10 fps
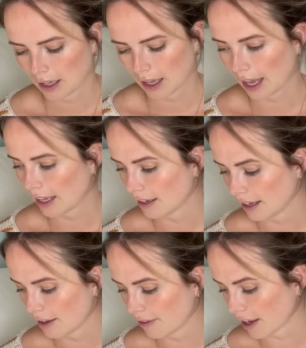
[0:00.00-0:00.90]
And
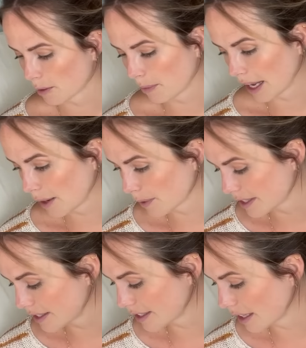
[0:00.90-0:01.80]
if I combine it with
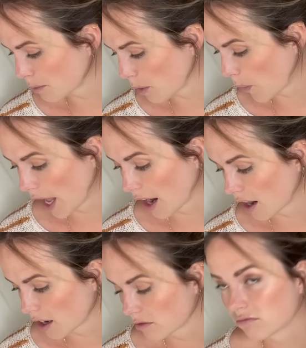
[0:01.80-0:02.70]
a silk
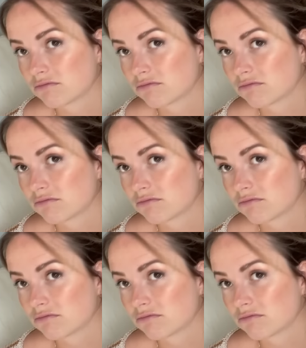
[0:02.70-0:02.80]
mohair,